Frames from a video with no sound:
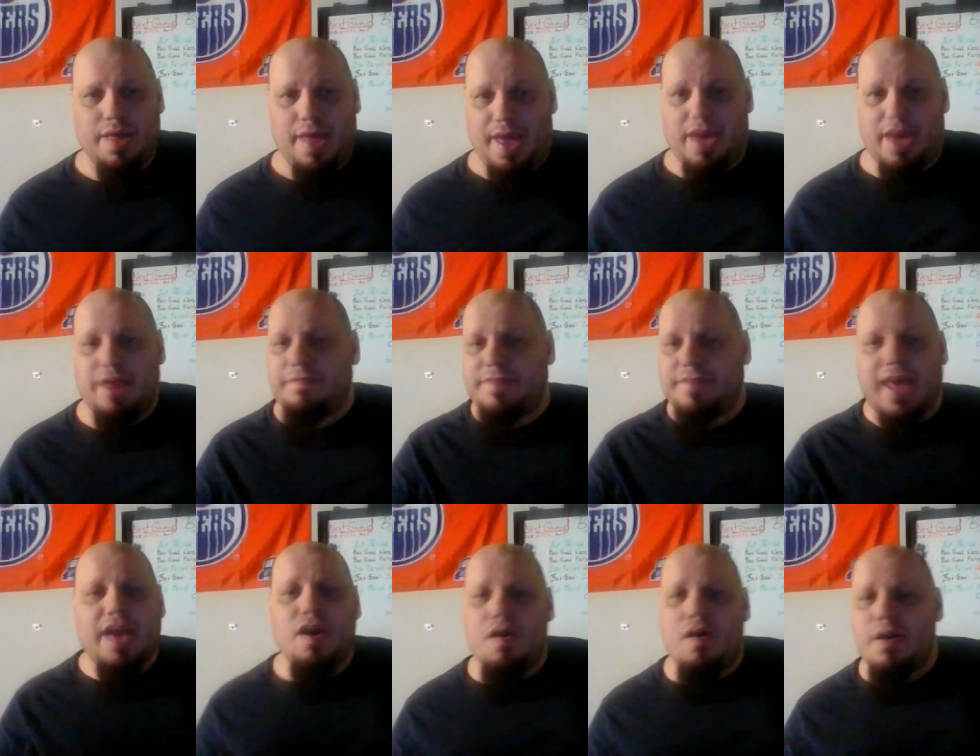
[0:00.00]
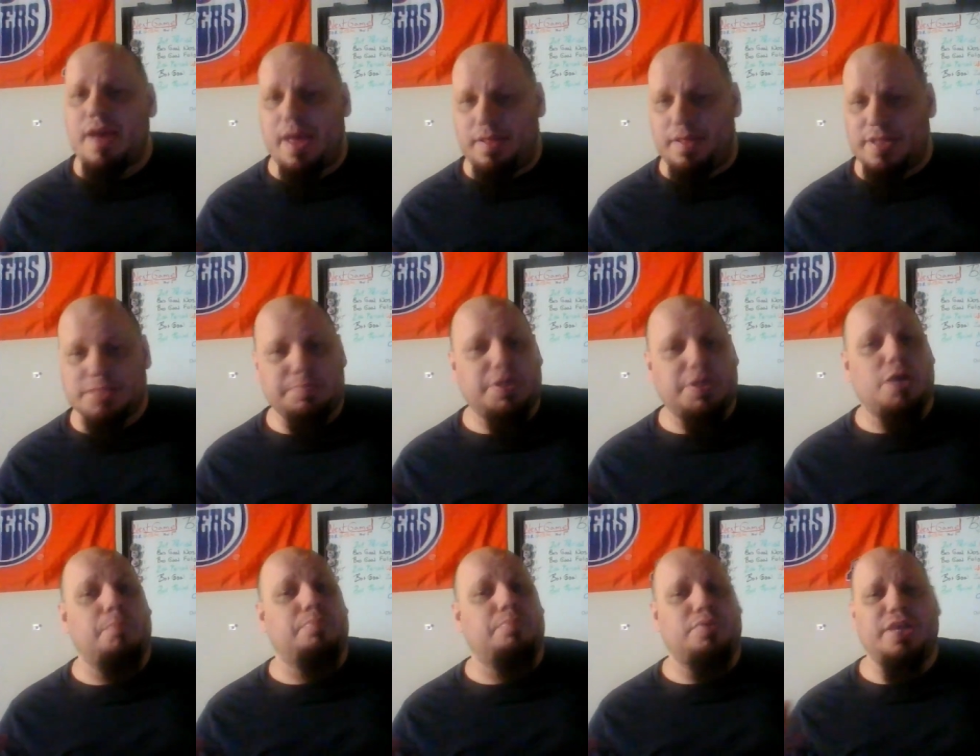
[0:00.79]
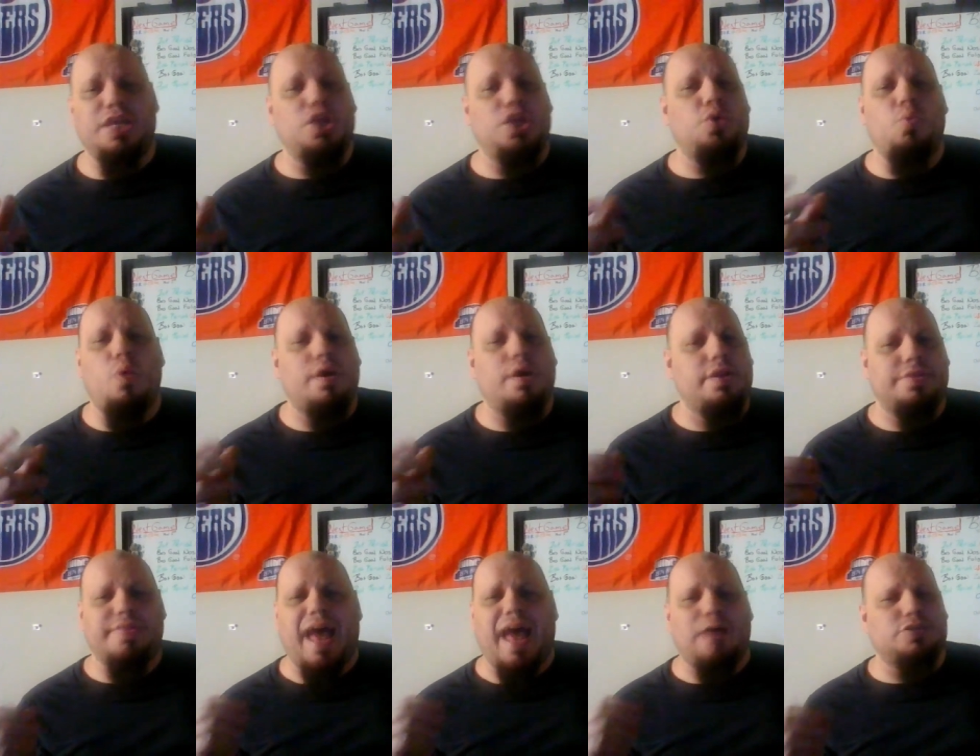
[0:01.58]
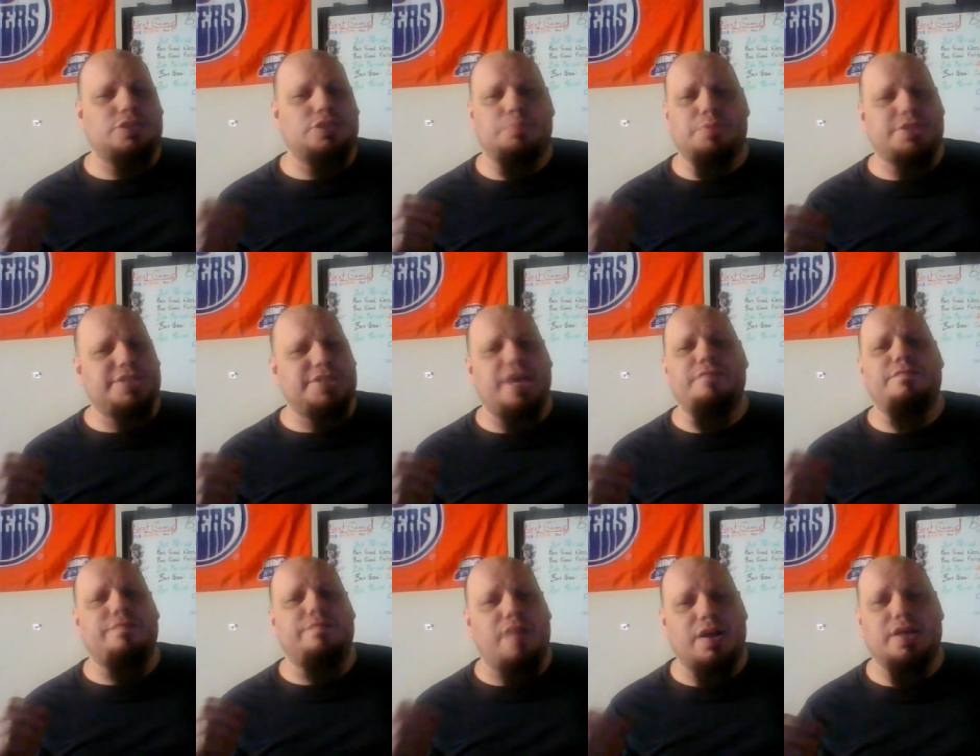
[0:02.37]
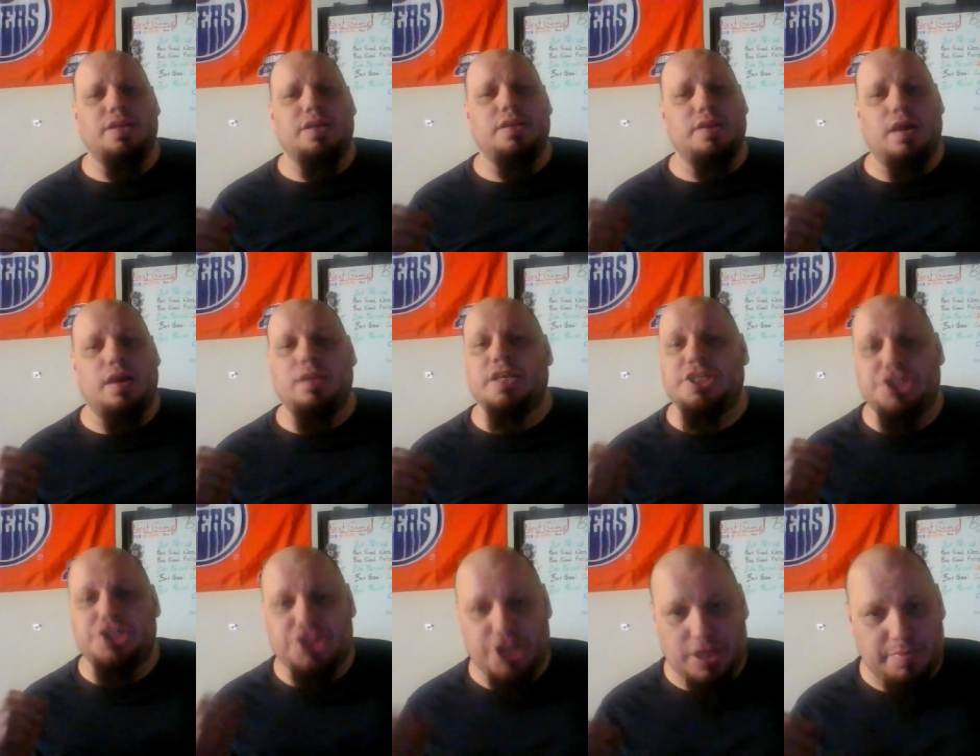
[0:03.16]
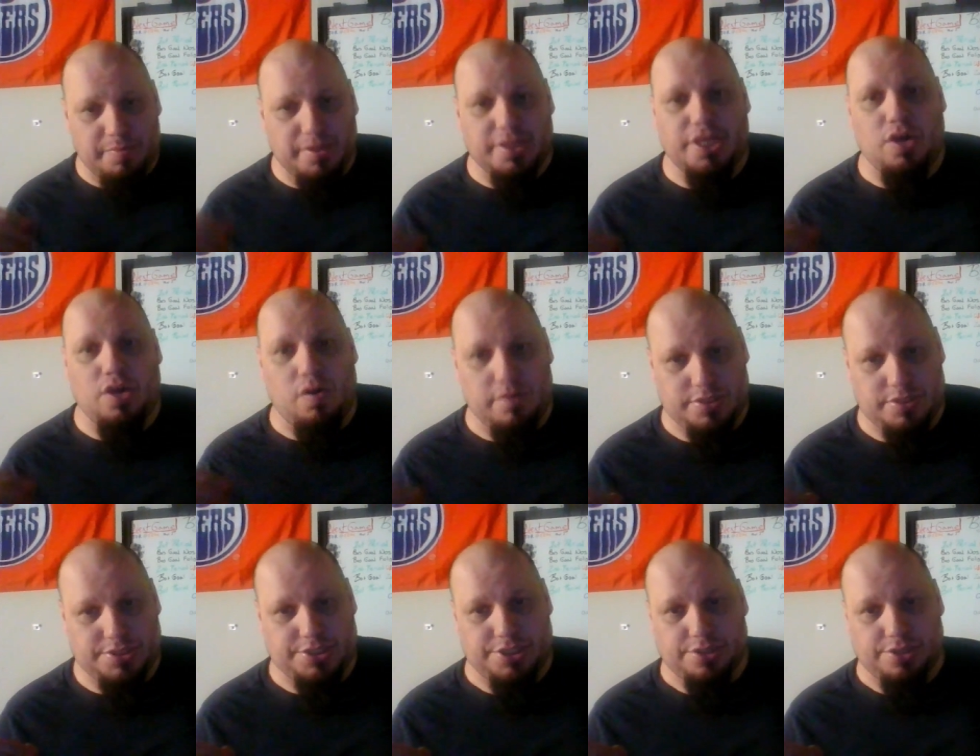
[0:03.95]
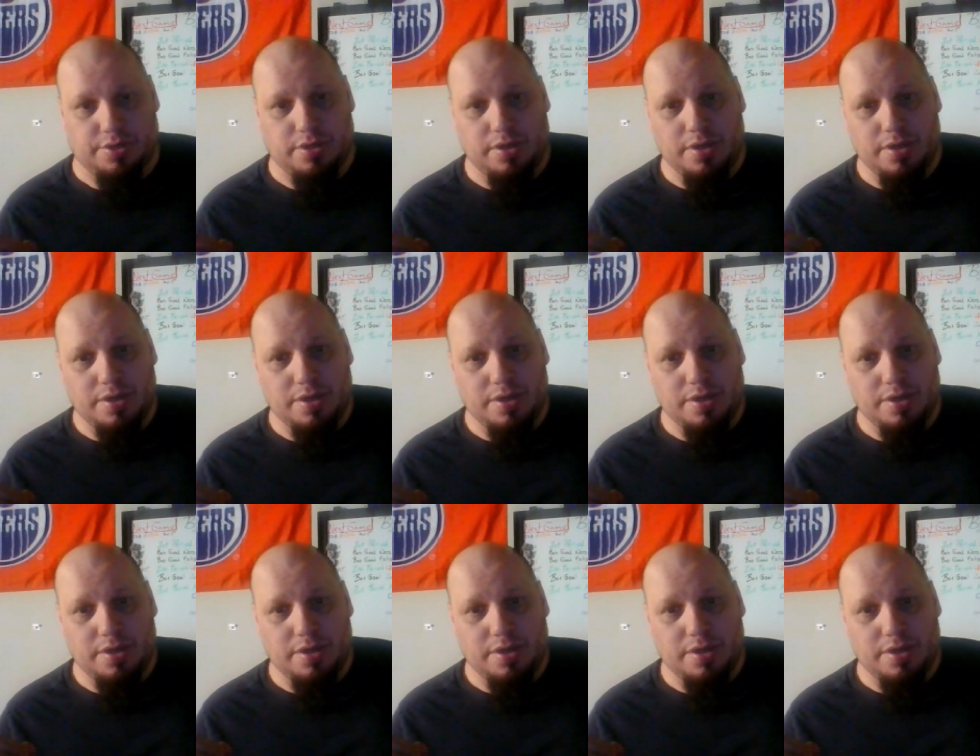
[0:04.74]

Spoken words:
And if Desharnais, let's be completely 1,000% fucking legitimately honest here.